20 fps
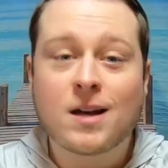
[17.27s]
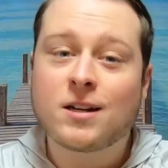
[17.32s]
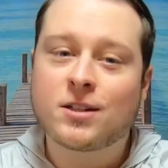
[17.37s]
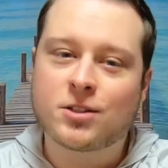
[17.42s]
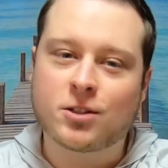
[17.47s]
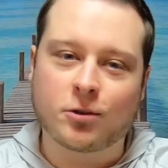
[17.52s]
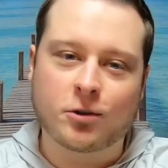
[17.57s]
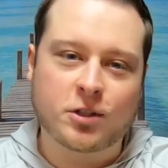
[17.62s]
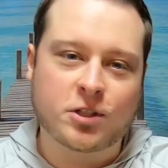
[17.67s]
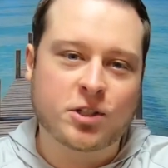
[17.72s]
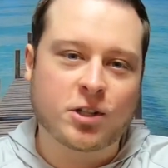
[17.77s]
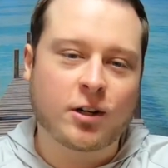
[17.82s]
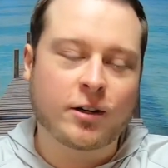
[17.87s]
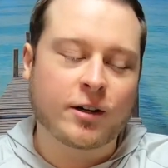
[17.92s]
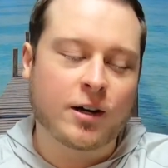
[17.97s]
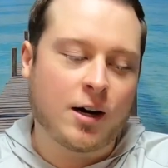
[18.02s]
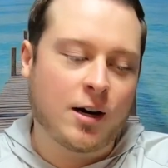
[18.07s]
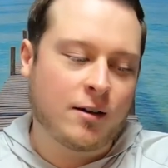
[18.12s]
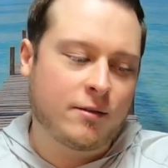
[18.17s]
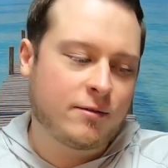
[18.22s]
So to
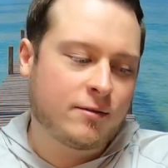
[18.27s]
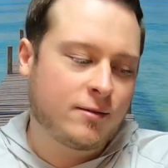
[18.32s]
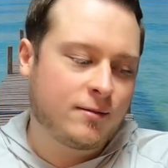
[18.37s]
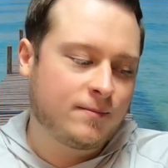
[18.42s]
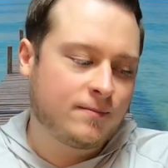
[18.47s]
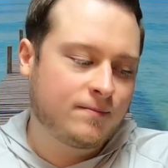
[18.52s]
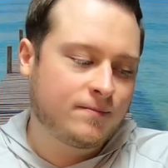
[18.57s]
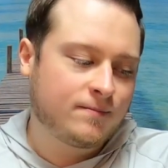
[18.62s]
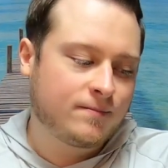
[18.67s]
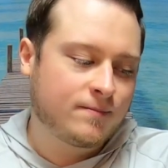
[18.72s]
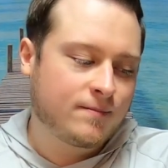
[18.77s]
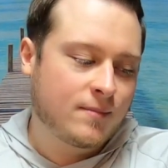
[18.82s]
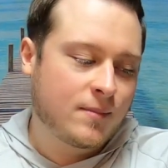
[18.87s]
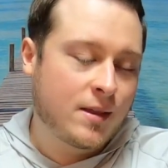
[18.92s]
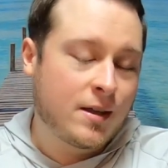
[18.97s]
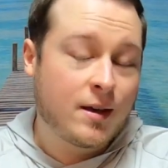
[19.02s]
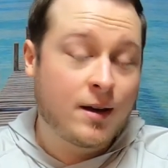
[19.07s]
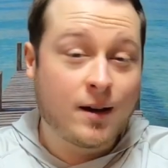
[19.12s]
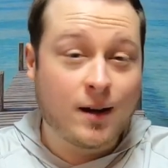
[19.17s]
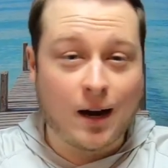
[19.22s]
start off,
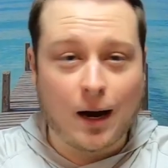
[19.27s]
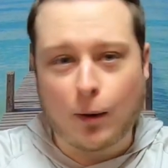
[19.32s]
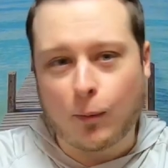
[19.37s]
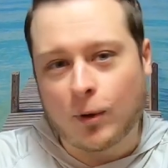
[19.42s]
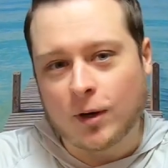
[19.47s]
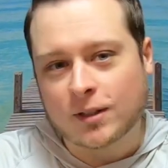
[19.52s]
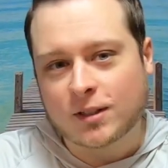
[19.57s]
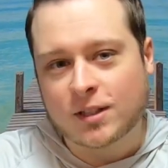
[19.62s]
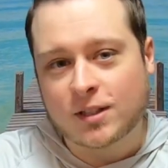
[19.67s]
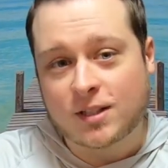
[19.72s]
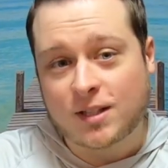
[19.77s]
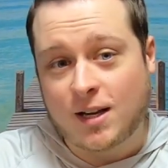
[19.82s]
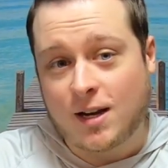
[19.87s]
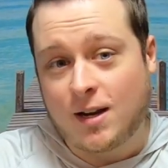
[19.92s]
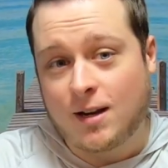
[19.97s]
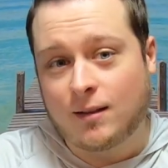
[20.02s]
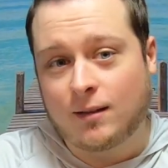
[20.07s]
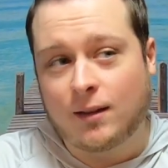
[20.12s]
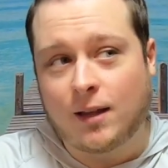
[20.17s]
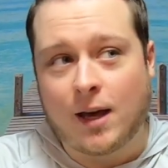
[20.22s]
I want to
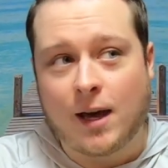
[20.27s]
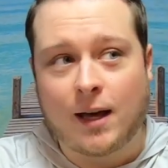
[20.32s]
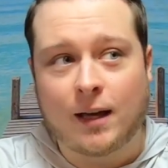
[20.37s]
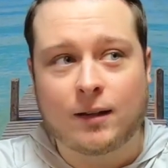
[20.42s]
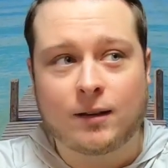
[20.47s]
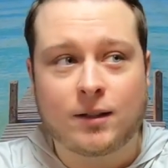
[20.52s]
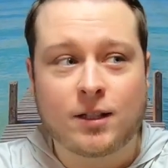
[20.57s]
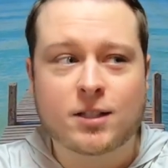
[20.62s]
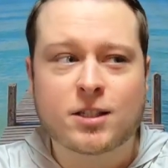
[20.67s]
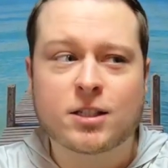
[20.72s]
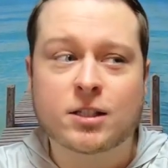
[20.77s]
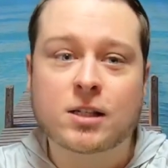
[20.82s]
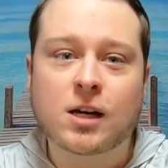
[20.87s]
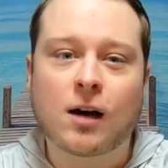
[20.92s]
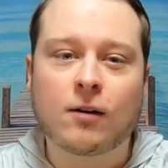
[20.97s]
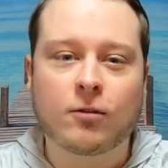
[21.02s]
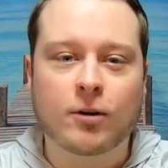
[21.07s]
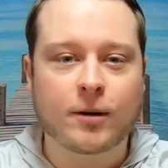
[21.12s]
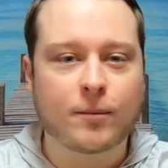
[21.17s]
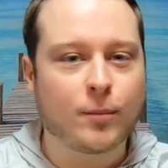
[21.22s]
say that this is
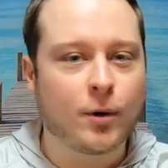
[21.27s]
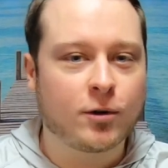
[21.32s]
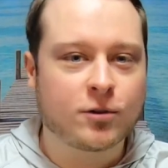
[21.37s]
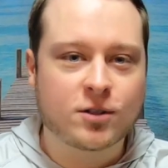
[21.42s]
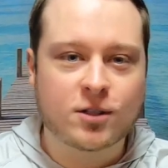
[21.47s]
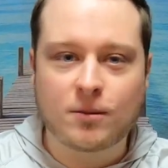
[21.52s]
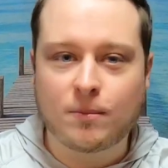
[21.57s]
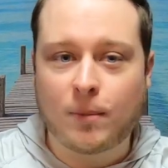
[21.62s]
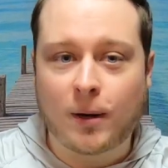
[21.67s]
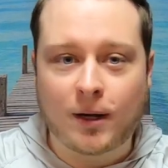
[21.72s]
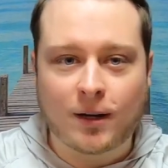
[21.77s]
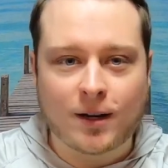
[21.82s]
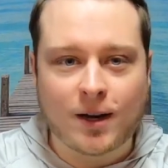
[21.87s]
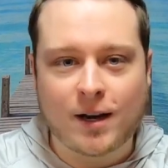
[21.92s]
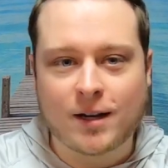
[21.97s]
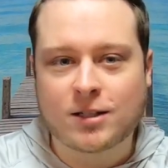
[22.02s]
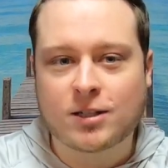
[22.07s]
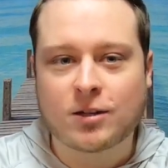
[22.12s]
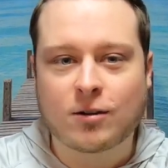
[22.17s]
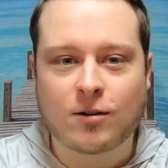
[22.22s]
covering mostly bait
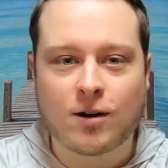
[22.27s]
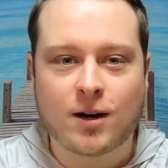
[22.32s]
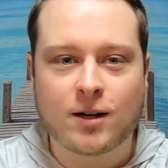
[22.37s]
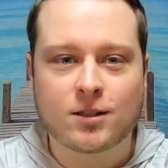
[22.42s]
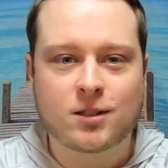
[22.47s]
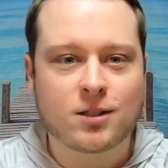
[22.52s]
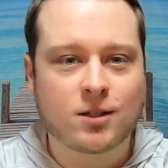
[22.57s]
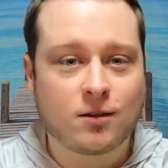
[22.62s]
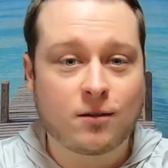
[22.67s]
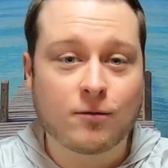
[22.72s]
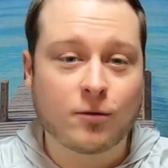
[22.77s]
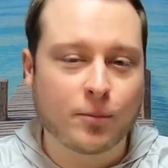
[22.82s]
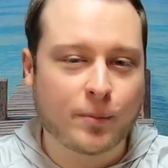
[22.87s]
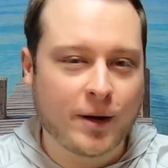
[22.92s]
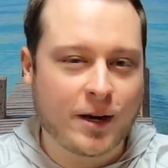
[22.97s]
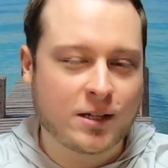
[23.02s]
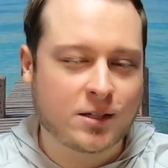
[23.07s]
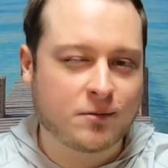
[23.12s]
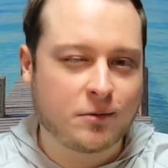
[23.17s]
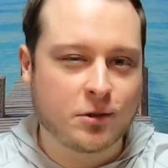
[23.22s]
casting rods for
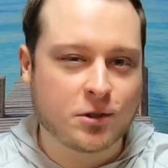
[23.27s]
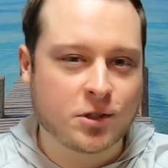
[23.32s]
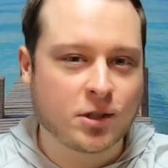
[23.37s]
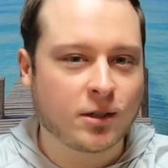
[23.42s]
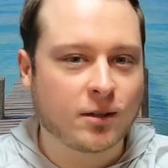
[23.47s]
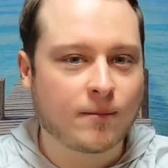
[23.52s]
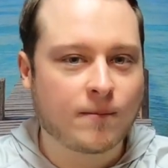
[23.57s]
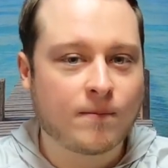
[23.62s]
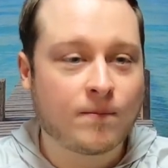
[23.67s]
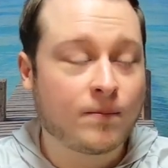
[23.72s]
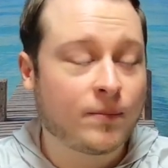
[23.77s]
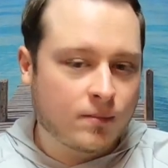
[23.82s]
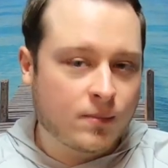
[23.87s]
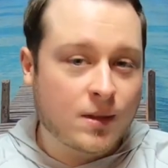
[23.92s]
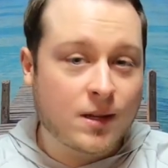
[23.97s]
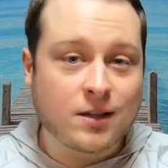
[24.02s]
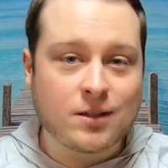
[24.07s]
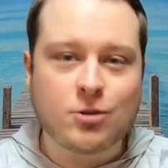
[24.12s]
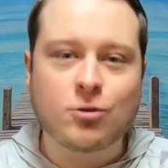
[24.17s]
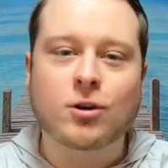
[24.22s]
bass fishing.
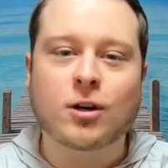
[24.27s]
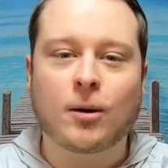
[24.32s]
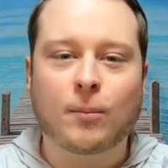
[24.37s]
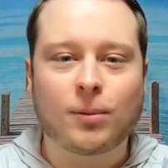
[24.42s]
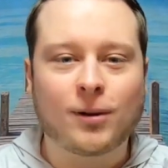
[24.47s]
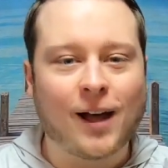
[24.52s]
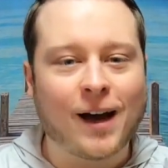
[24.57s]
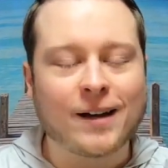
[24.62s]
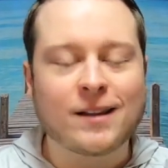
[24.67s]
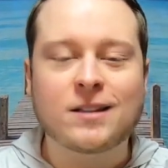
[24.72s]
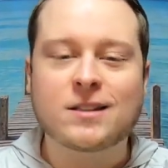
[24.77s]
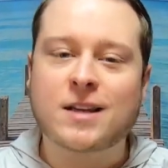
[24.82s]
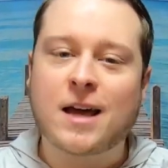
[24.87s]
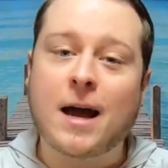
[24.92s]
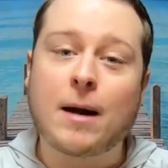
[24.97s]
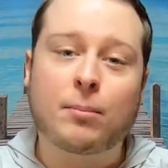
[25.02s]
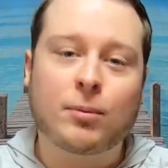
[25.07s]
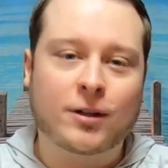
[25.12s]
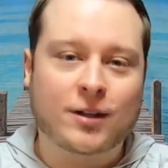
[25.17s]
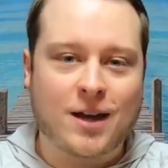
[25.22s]
You can apply these
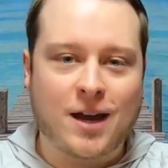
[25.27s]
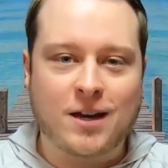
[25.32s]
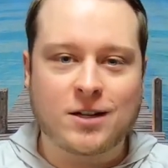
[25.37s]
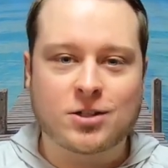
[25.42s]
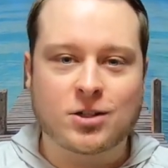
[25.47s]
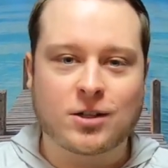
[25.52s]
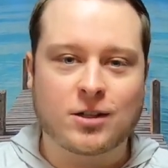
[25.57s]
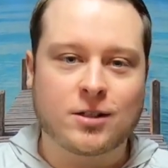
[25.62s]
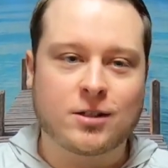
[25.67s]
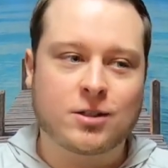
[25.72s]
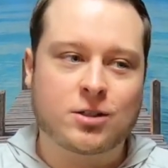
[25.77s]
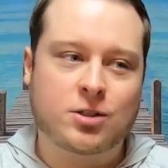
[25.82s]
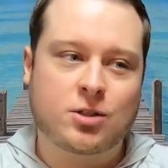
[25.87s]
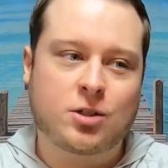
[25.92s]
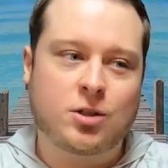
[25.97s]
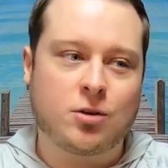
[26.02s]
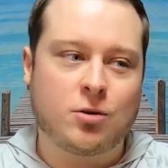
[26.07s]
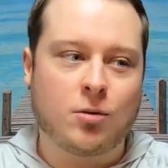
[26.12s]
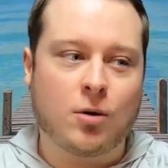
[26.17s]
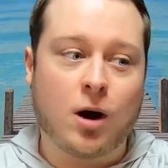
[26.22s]
applications
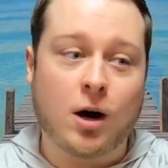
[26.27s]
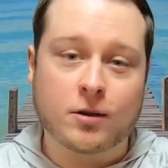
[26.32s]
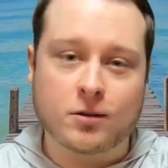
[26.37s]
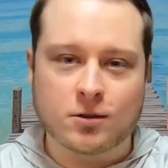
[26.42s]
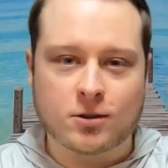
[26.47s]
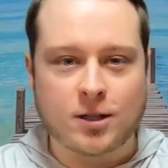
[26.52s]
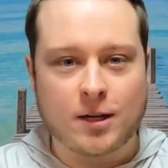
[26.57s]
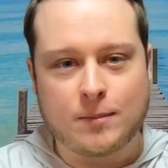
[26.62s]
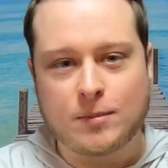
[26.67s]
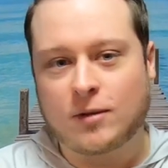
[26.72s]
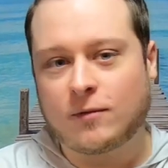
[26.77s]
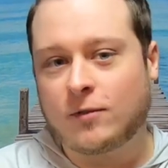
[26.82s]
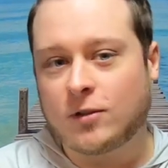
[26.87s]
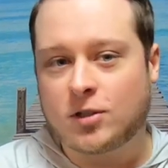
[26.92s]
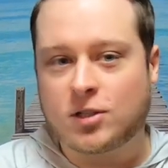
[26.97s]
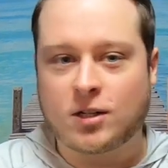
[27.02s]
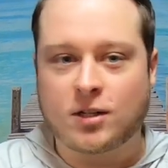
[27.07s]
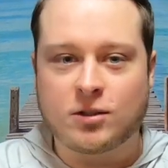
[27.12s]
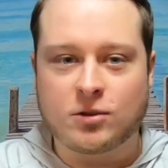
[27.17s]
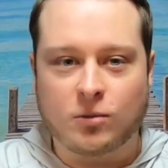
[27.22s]
to other types of
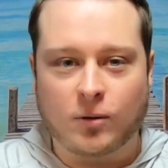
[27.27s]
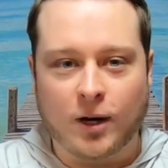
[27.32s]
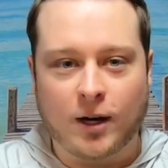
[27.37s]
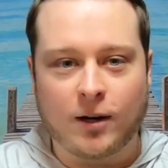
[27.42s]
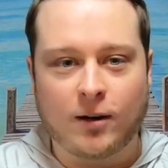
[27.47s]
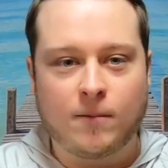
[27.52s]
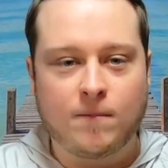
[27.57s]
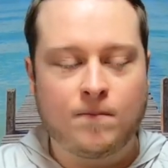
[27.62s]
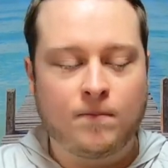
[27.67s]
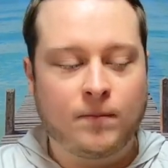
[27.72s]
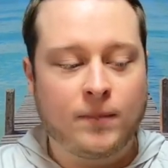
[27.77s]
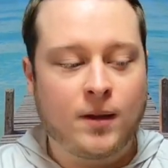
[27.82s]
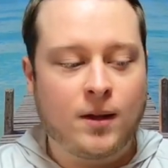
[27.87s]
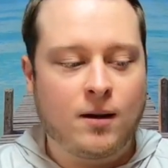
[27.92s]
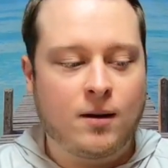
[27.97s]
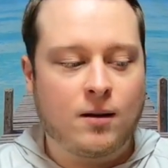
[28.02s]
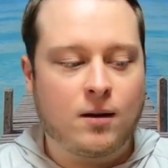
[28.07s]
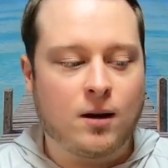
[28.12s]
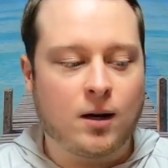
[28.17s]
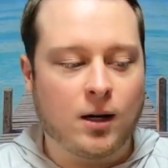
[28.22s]
fishing as well,
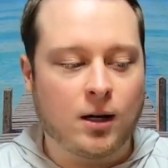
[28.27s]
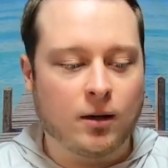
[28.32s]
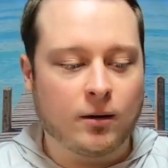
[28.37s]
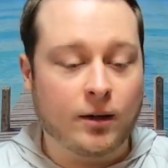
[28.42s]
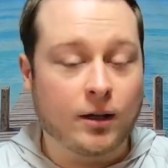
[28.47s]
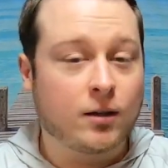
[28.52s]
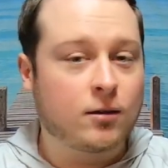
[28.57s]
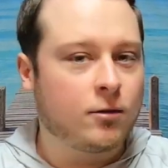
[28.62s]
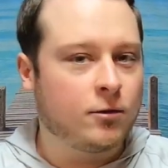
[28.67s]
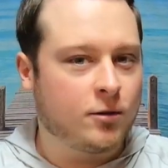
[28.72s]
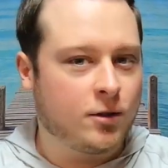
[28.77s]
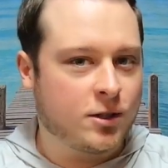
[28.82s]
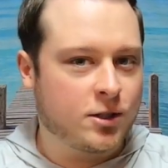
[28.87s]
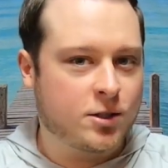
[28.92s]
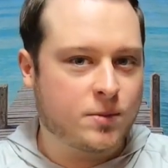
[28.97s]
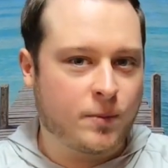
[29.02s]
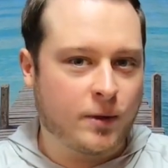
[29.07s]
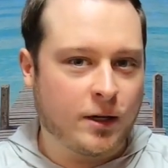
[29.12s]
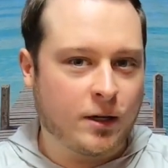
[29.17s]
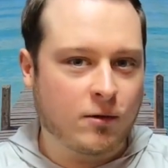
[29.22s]
including
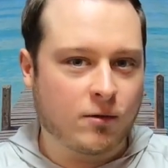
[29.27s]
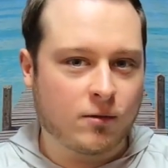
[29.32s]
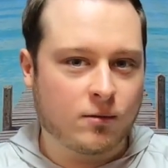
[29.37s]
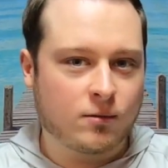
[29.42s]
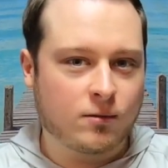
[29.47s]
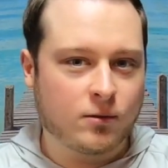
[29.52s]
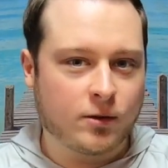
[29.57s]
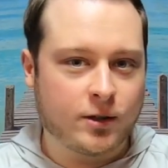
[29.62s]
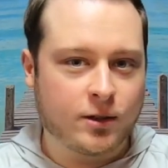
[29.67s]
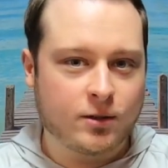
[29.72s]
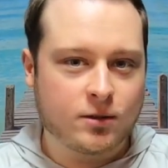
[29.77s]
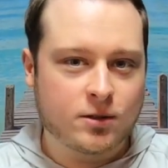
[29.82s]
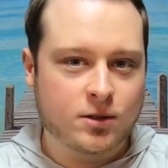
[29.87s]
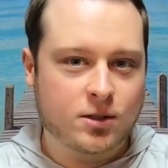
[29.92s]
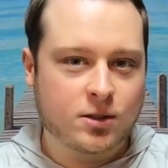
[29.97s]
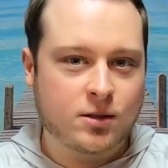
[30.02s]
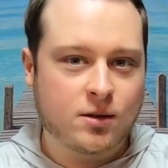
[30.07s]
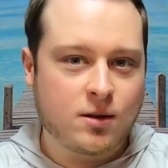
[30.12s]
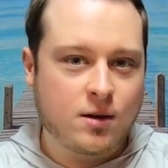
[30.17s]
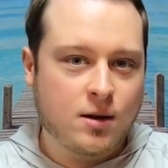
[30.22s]
spinning
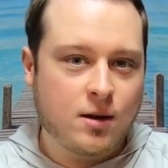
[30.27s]
reels,